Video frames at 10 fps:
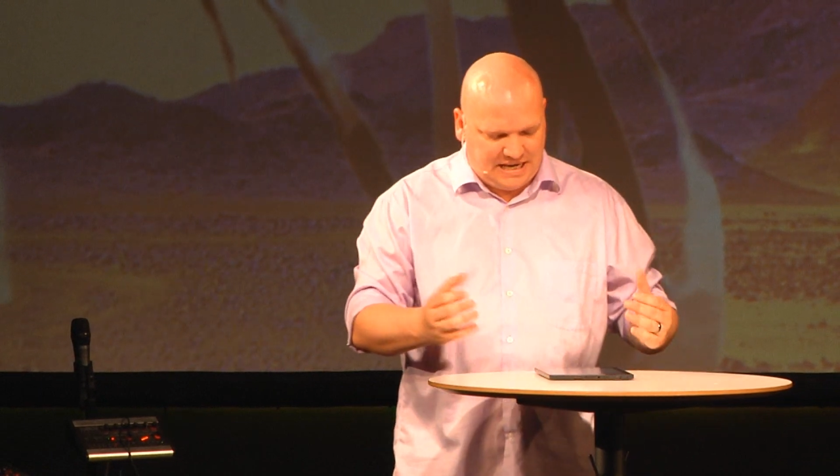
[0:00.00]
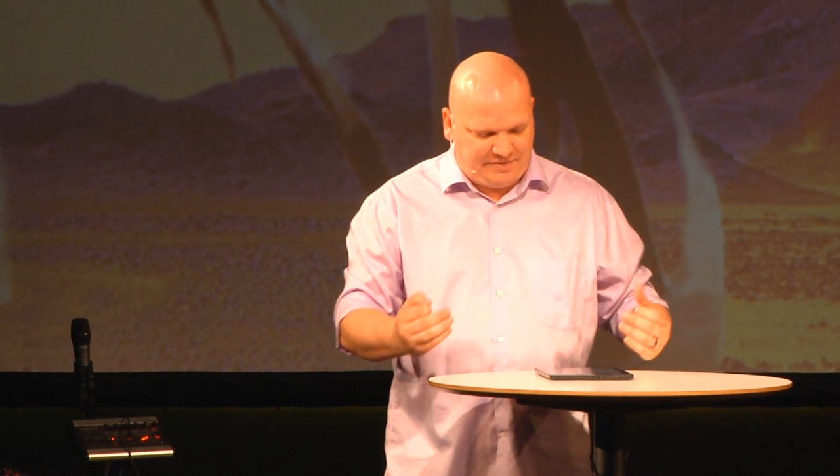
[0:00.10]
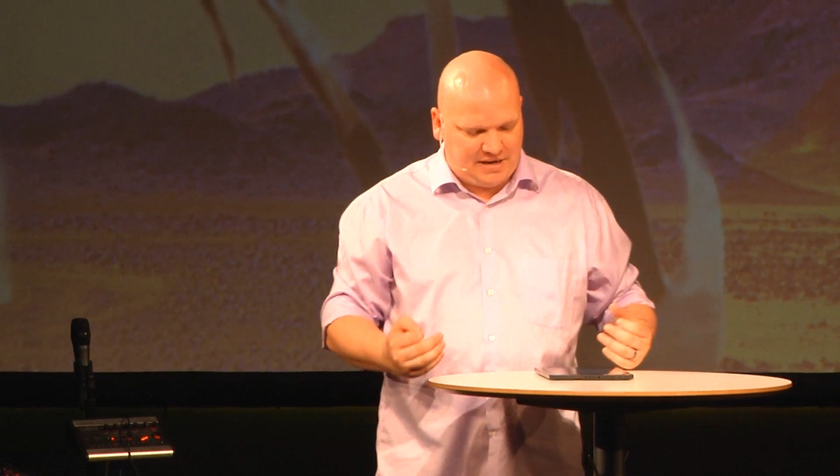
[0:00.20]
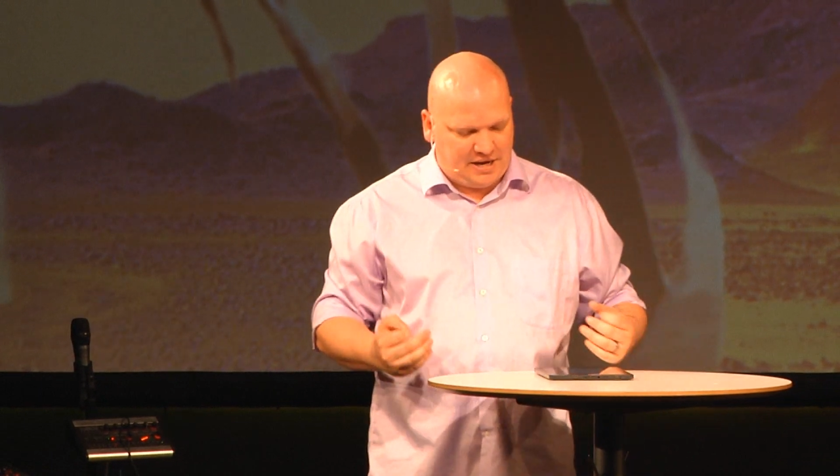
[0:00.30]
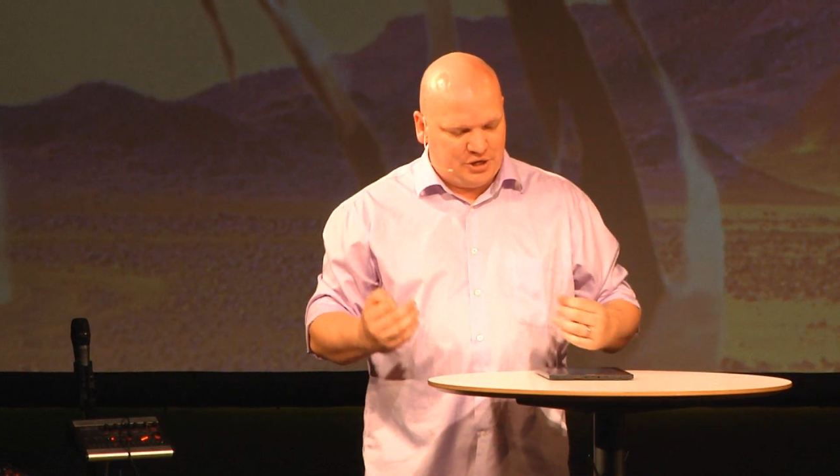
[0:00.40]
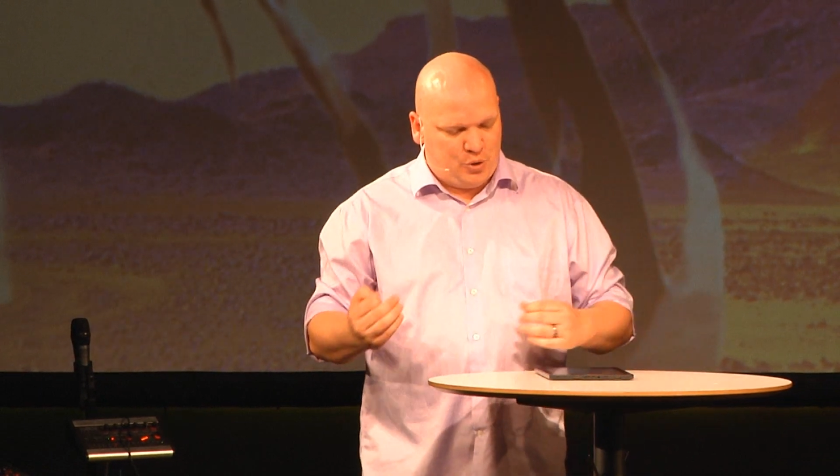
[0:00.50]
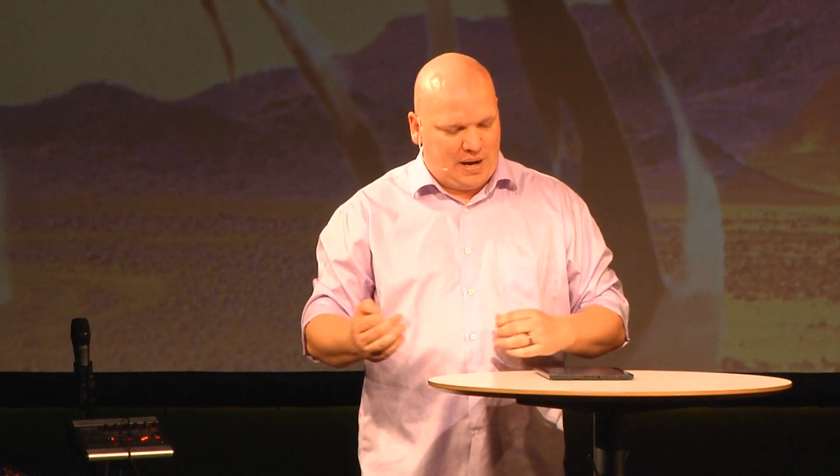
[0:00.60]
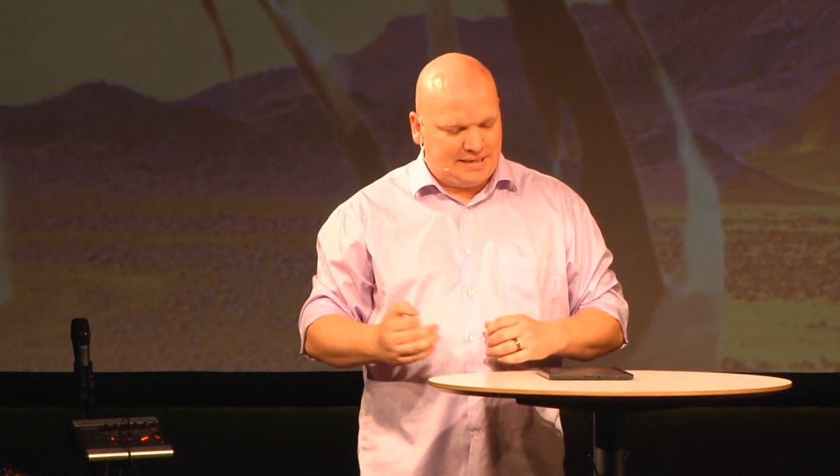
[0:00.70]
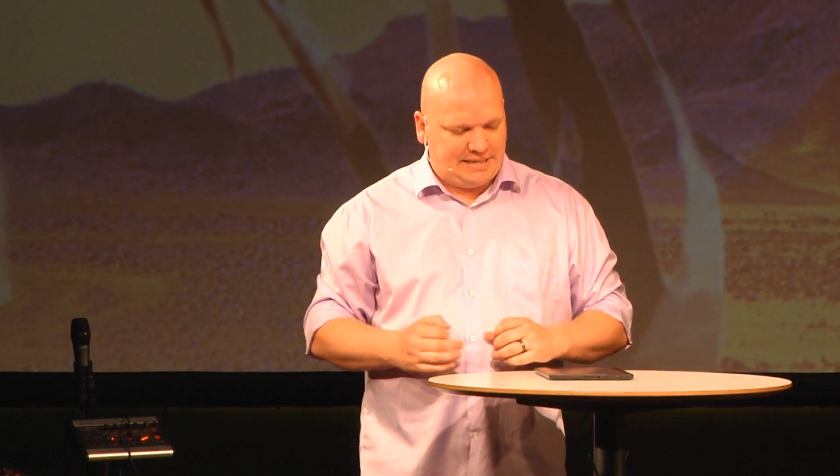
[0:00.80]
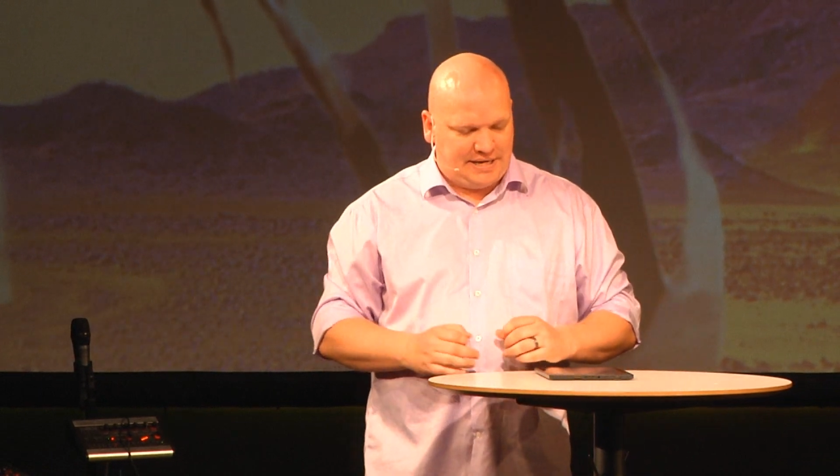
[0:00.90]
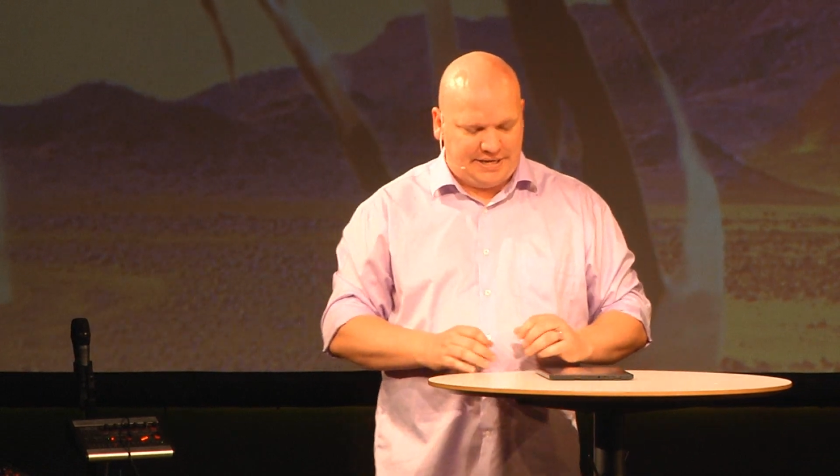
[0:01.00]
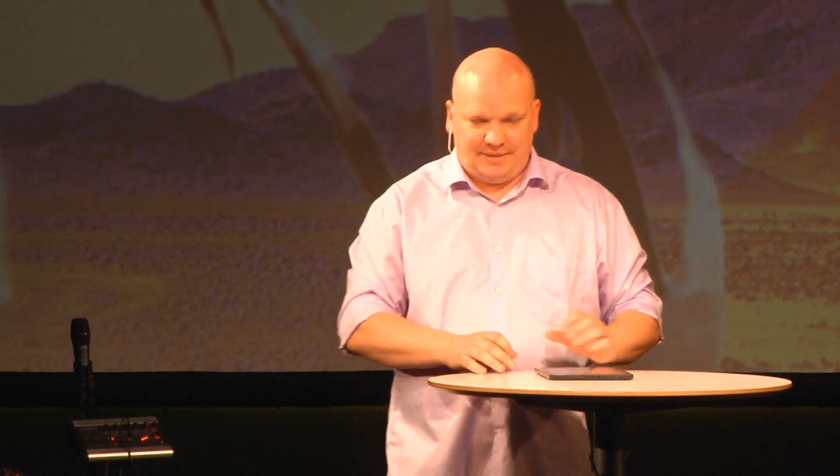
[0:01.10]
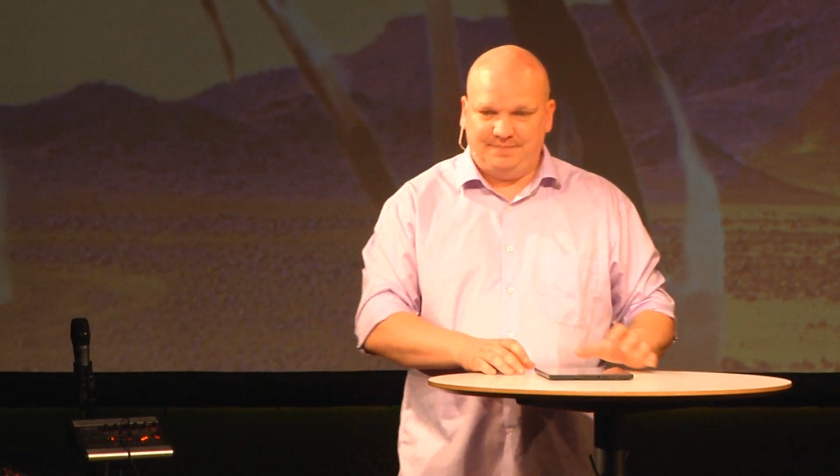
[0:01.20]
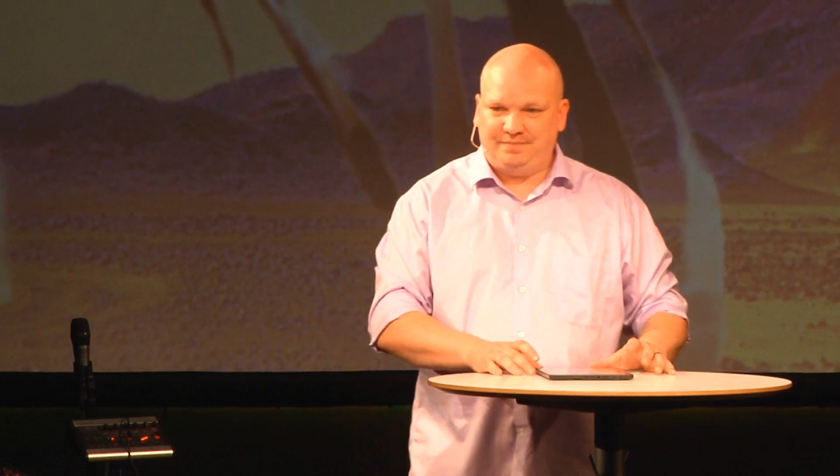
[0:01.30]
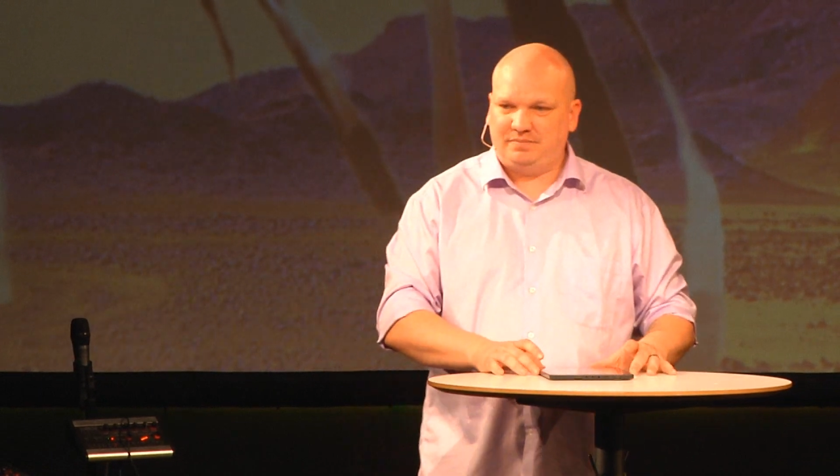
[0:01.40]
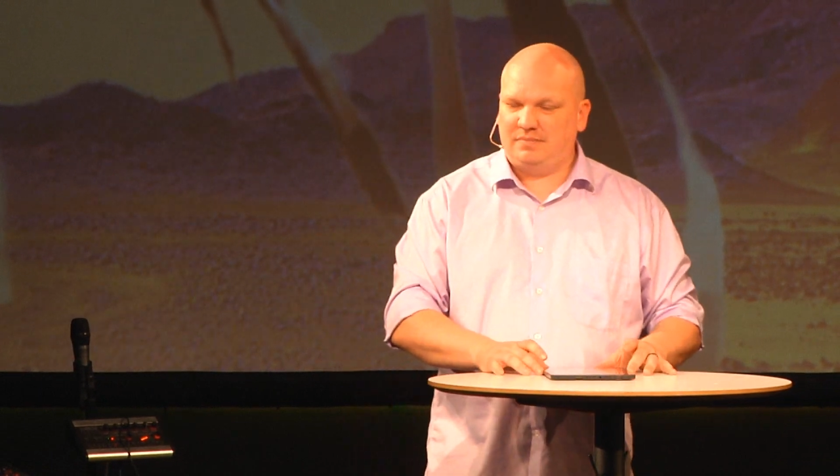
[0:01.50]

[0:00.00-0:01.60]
given a new identity